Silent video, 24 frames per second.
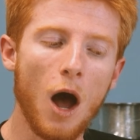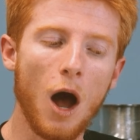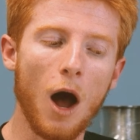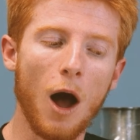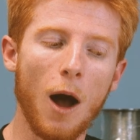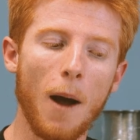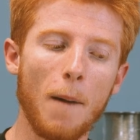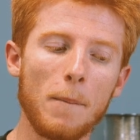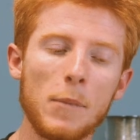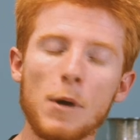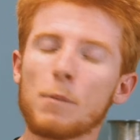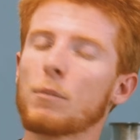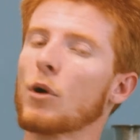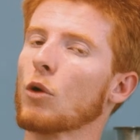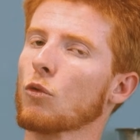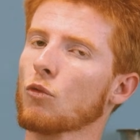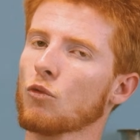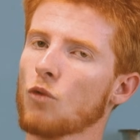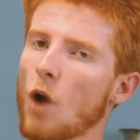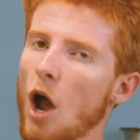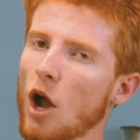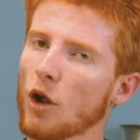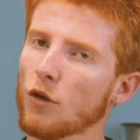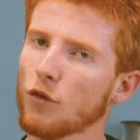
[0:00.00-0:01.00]

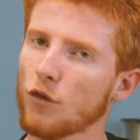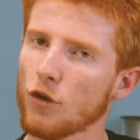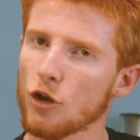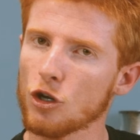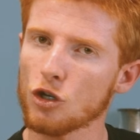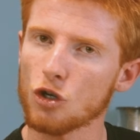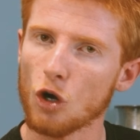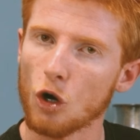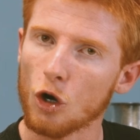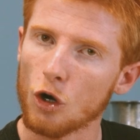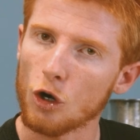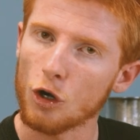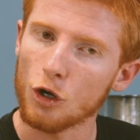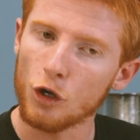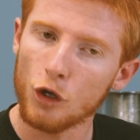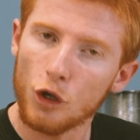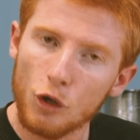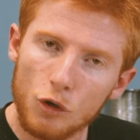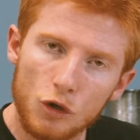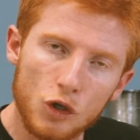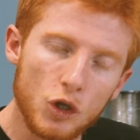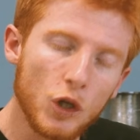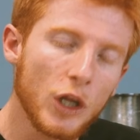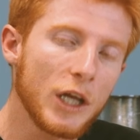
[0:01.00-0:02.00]
but rockfish are
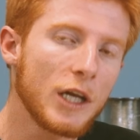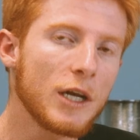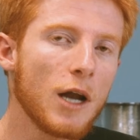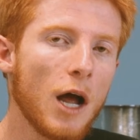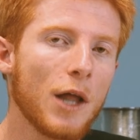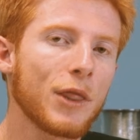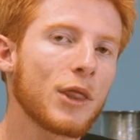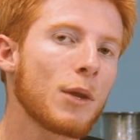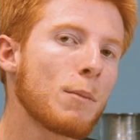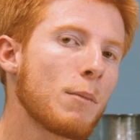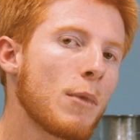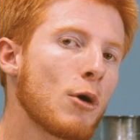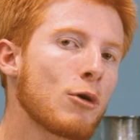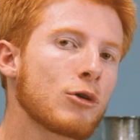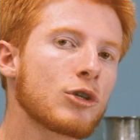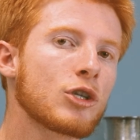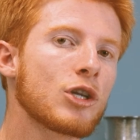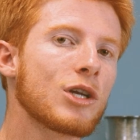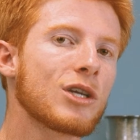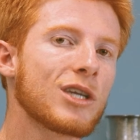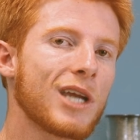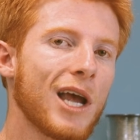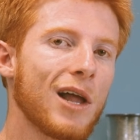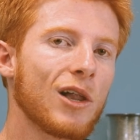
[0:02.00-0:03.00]
usually not the
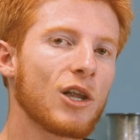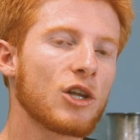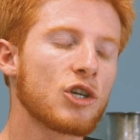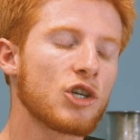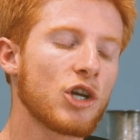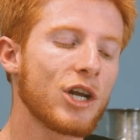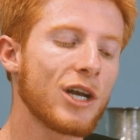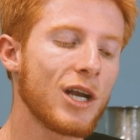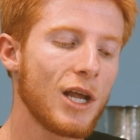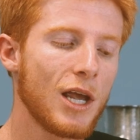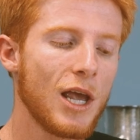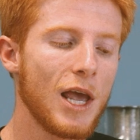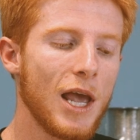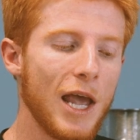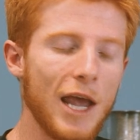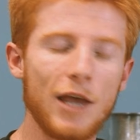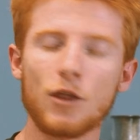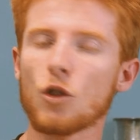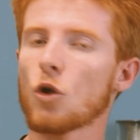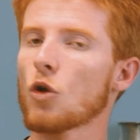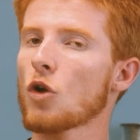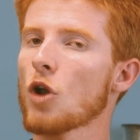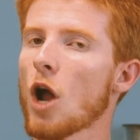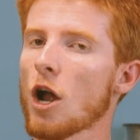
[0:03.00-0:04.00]
most intelligent
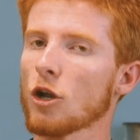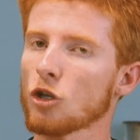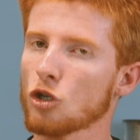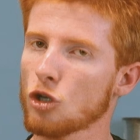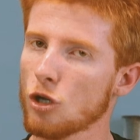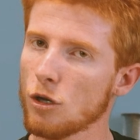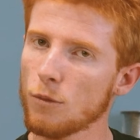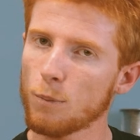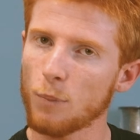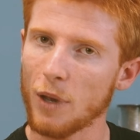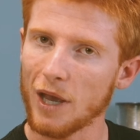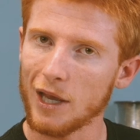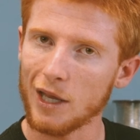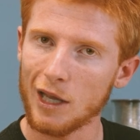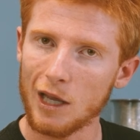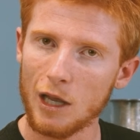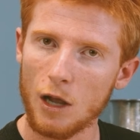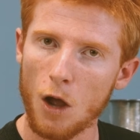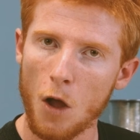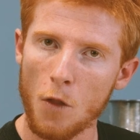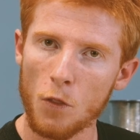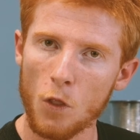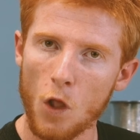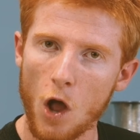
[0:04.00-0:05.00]
and they're not too
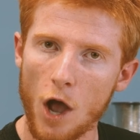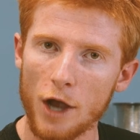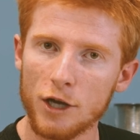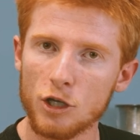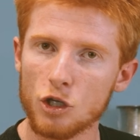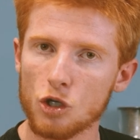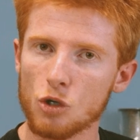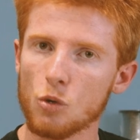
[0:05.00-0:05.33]
picky on line,